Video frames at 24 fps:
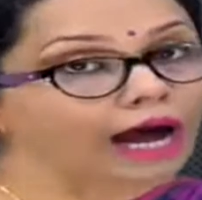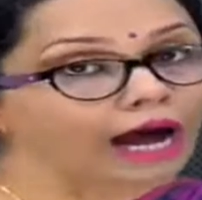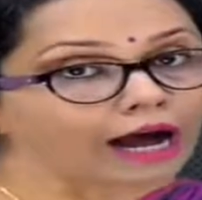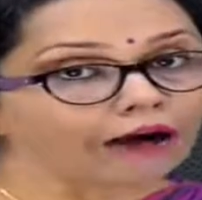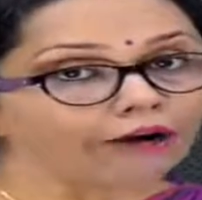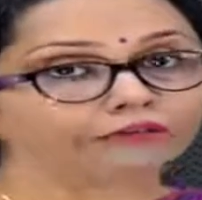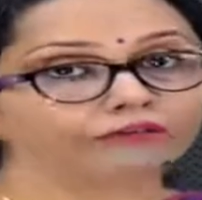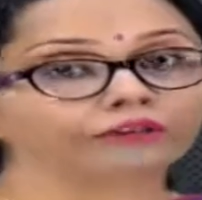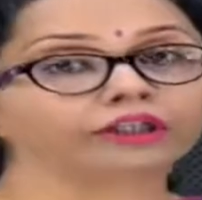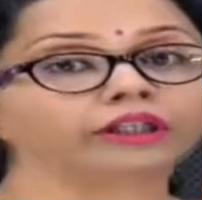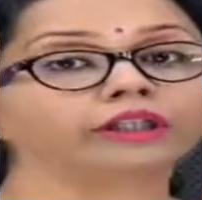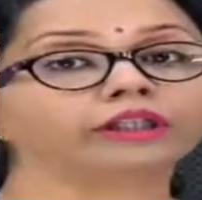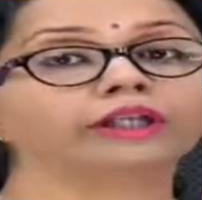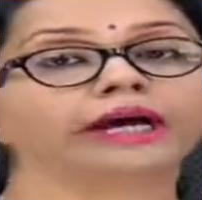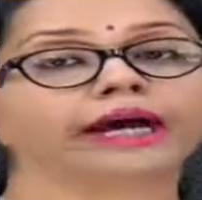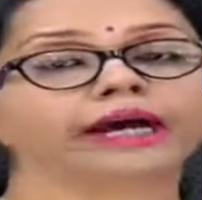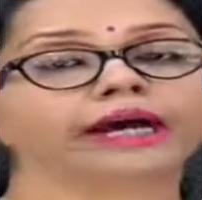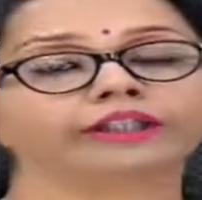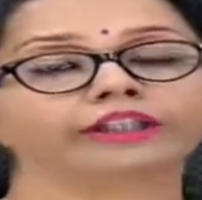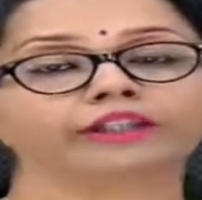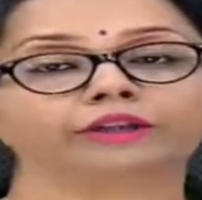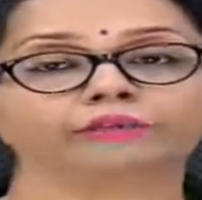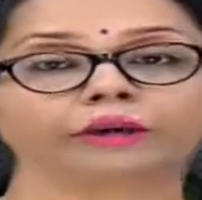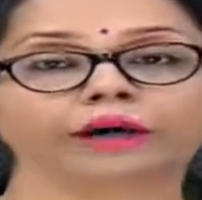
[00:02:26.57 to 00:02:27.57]
after the
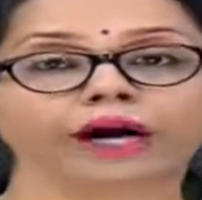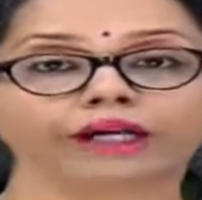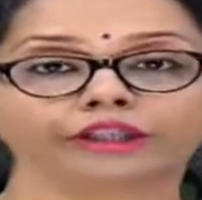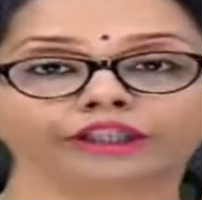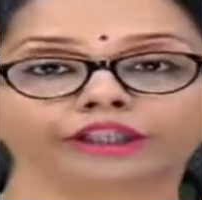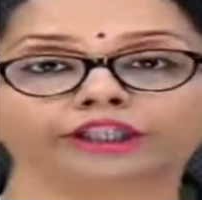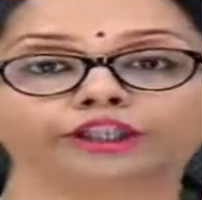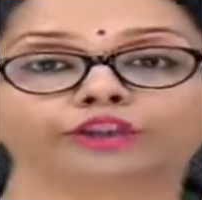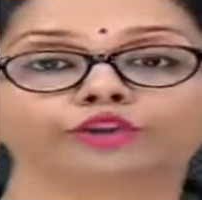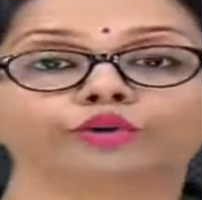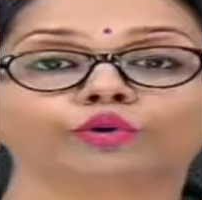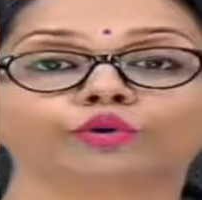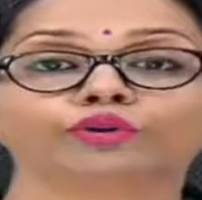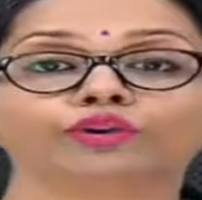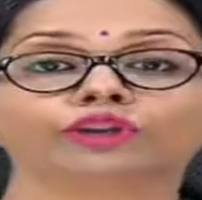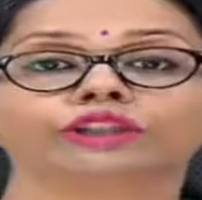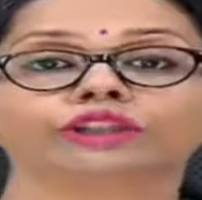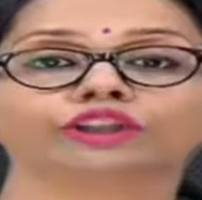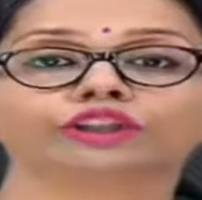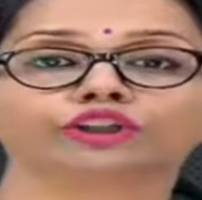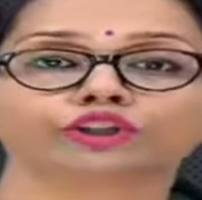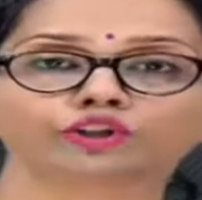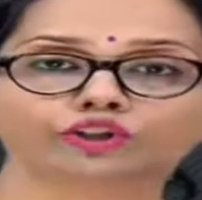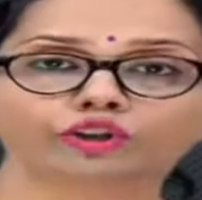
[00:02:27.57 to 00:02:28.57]
antibiotic dose
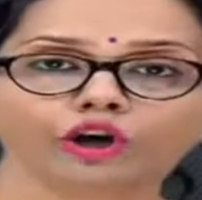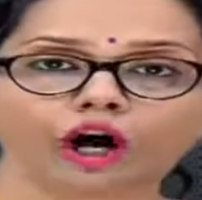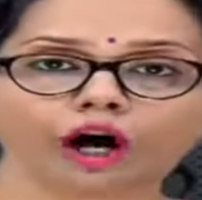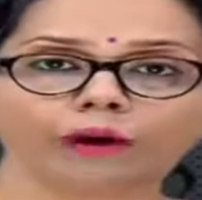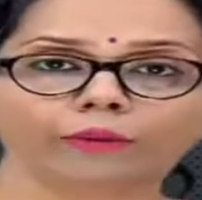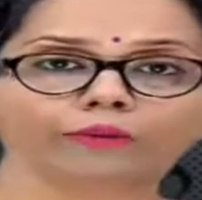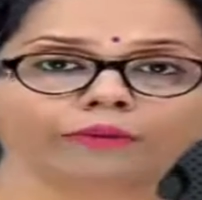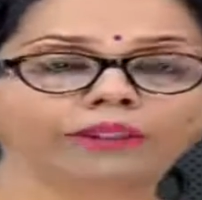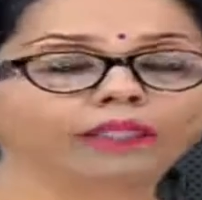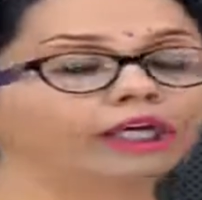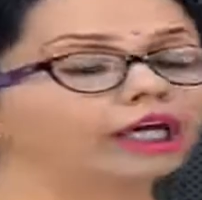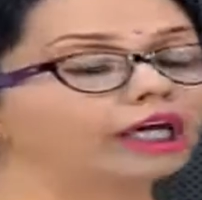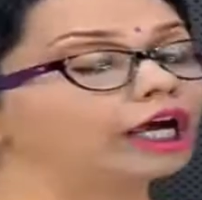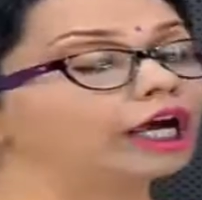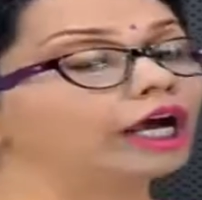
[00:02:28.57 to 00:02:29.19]
is stopped,